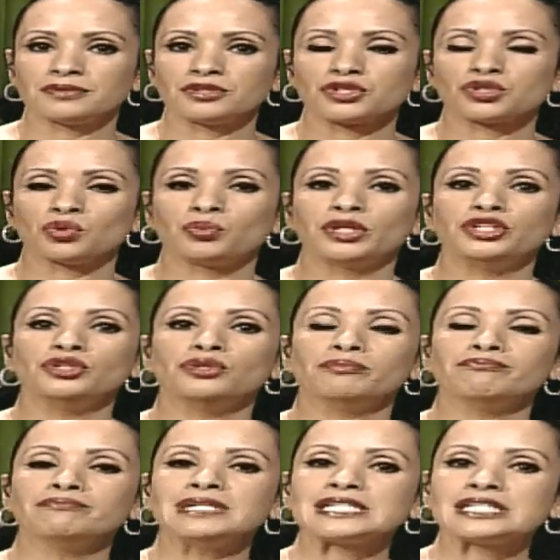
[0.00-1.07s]
So when you're
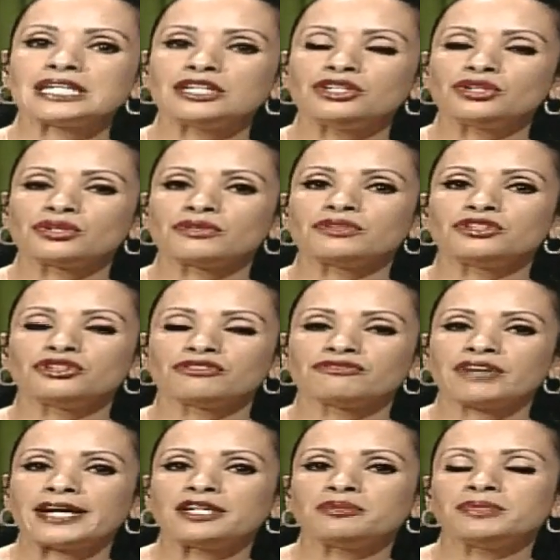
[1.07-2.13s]
missing your
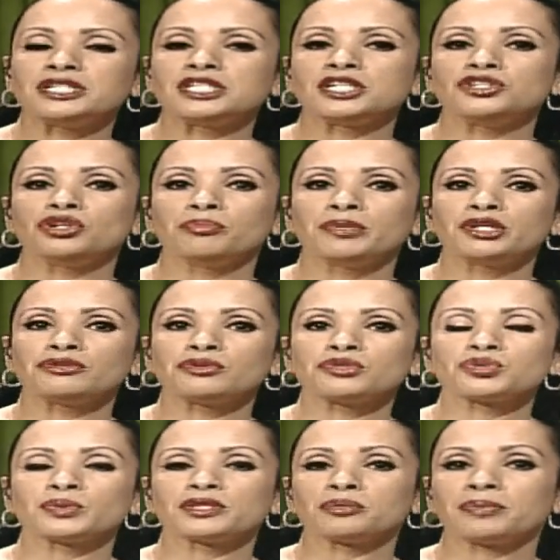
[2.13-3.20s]
vitamins and your
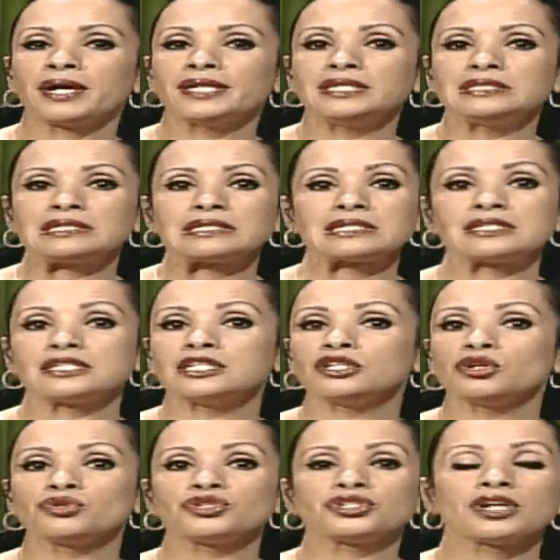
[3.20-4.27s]
minerals, what the body does is it
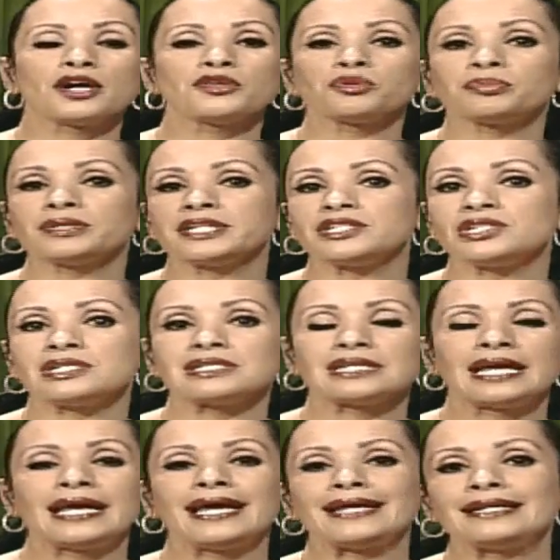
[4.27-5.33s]
goes to other places
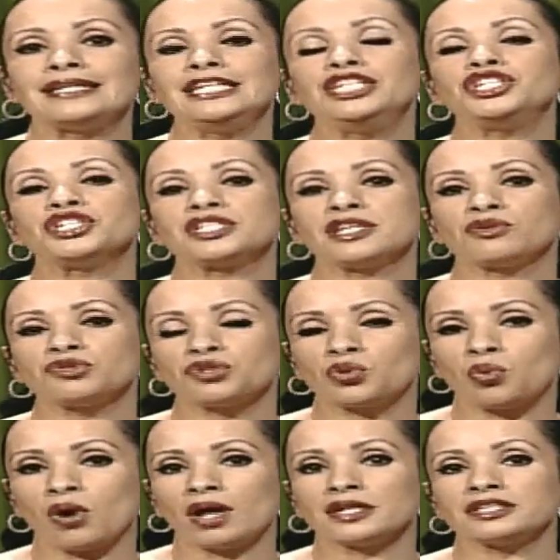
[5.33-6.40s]
and leaches those
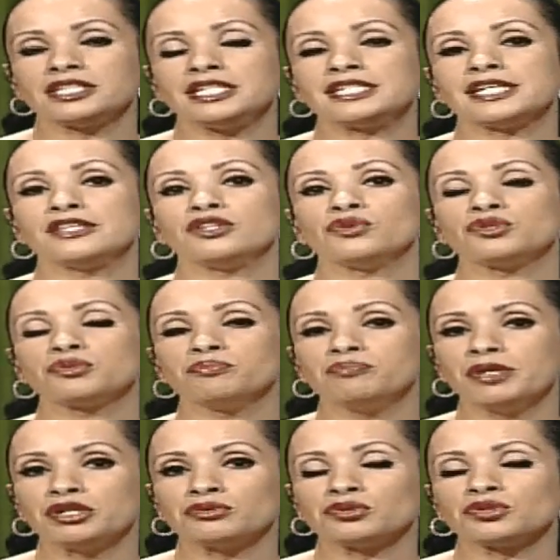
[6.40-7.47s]
qualities and those
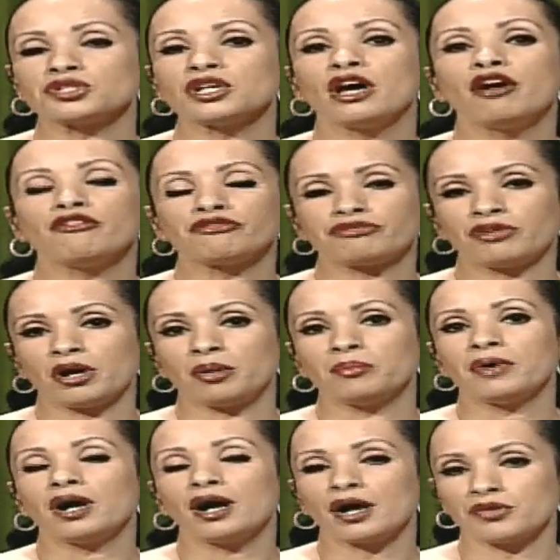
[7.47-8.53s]
minerals from
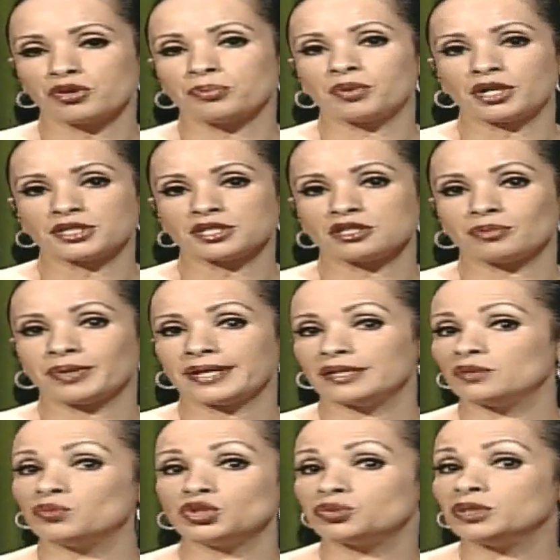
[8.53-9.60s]
other parts of the
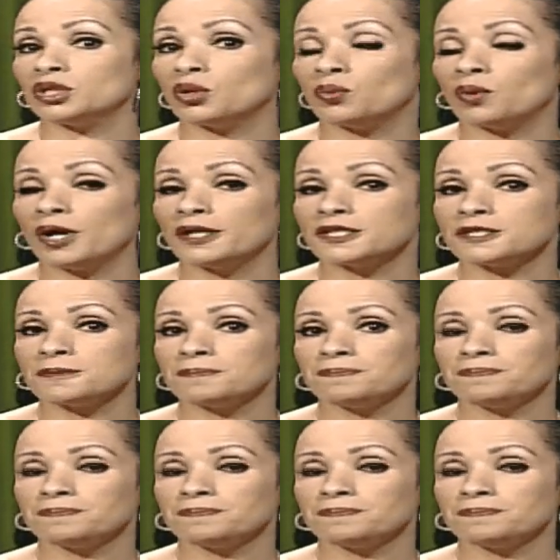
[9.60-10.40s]
body, which we don't want.